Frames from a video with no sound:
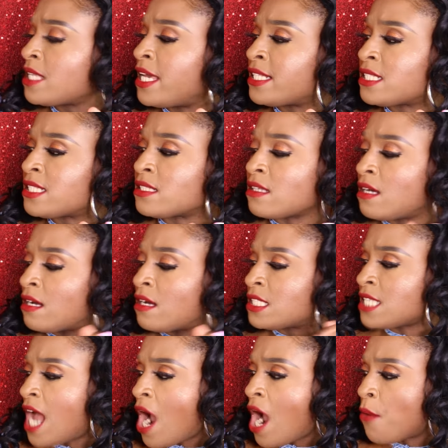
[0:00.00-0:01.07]
It's the
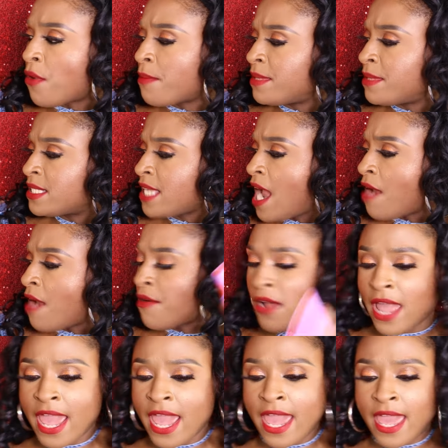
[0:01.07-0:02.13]
Tower
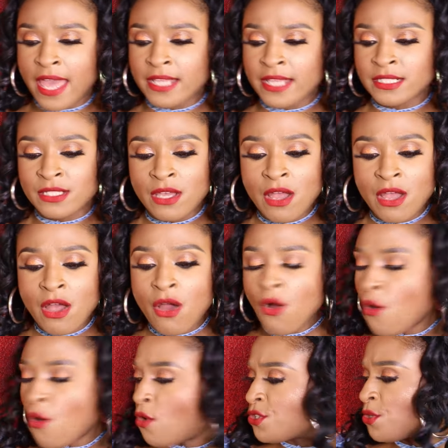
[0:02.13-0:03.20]
mascara and
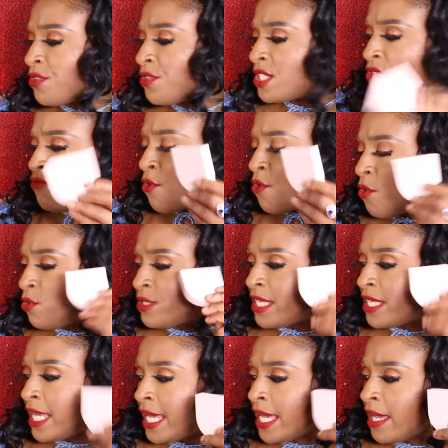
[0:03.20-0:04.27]
also this Rose
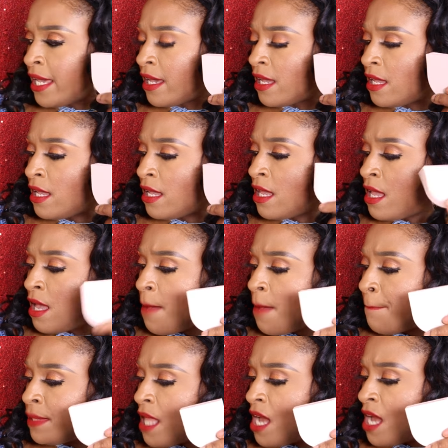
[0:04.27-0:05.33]
Ink
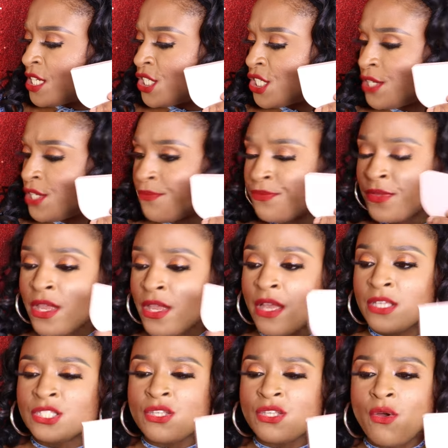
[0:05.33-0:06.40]
blush.
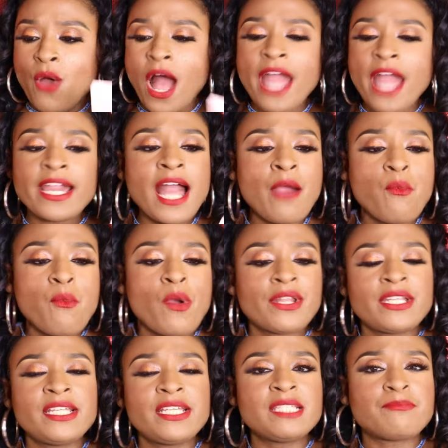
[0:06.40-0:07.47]
So I got one
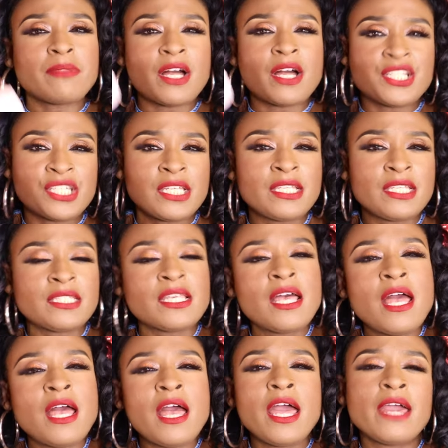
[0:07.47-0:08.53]
of these blushes
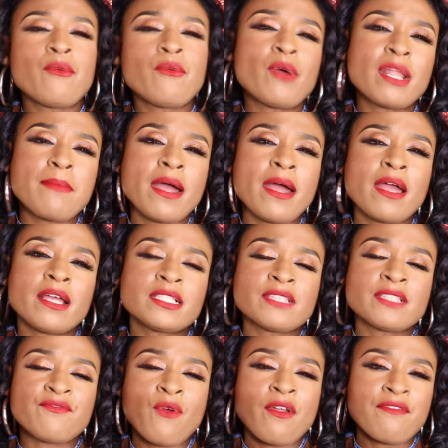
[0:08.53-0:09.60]
in one of my
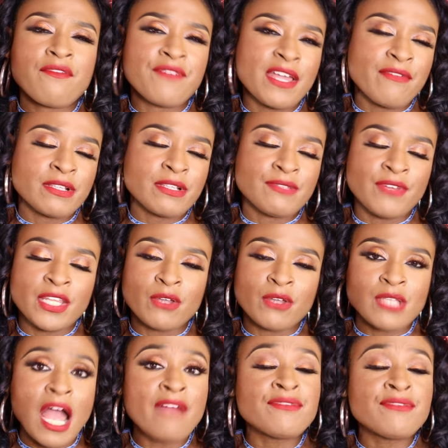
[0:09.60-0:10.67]
Sephora favorites videos.
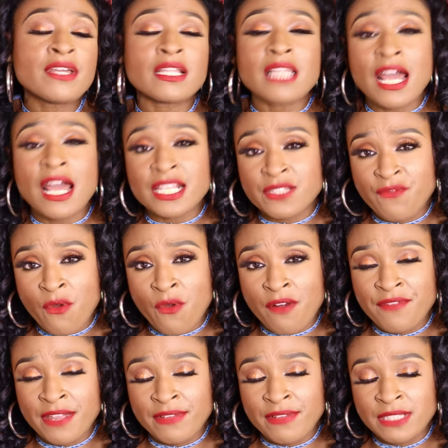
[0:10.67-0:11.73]
I've done a lot of Sephora
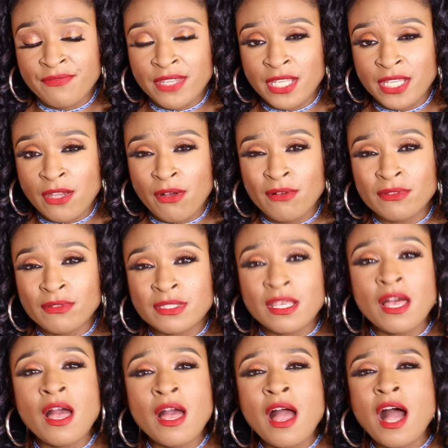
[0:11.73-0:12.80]
favorites videos.
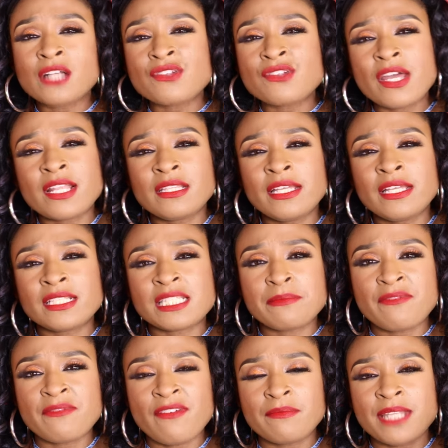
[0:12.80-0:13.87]
I'll try to link
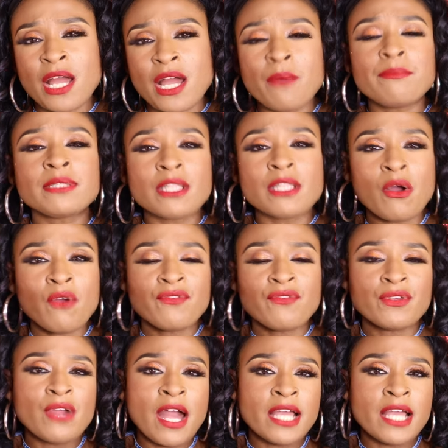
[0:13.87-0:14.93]
some of them down below if
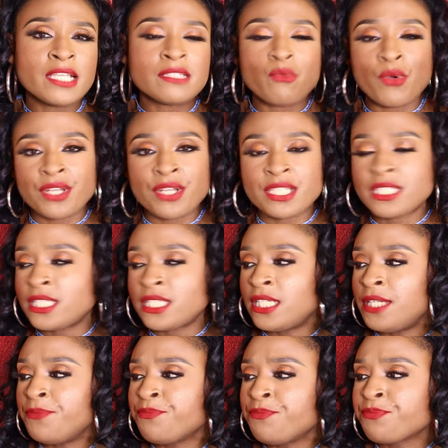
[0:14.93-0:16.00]
you guys want to
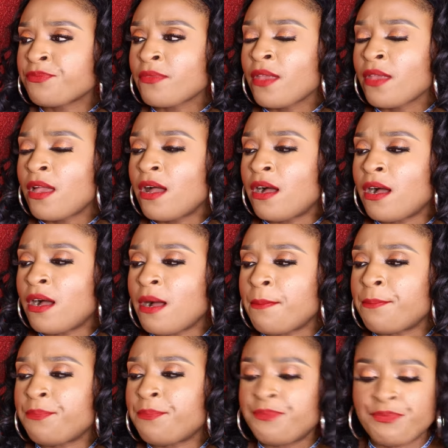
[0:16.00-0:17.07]
see.
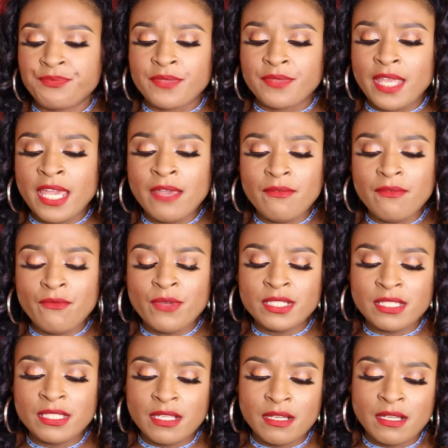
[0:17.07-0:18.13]
It
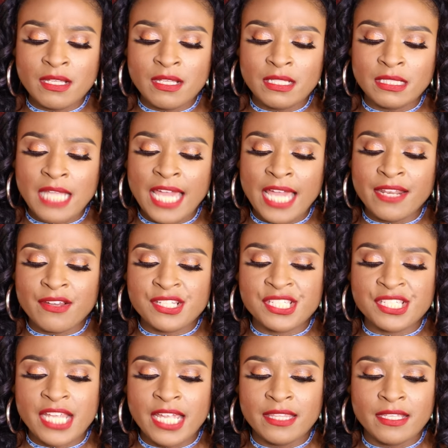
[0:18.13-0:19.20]
was a lighter
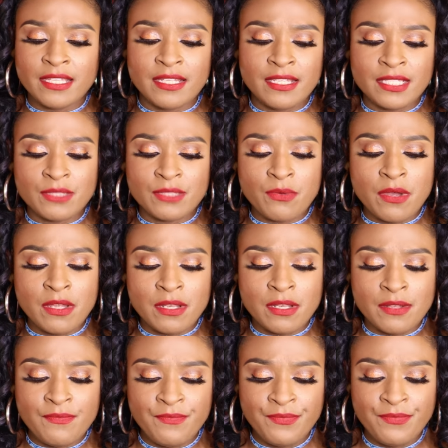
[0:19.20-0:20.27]
shade than this
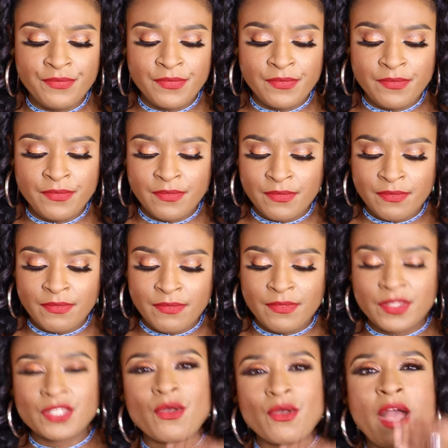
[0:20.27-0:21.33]
one,
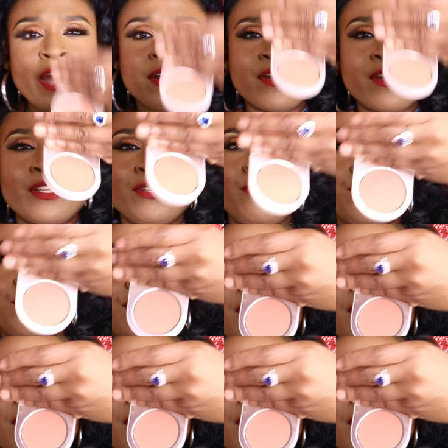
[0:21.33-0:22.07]
so I couldn't use it.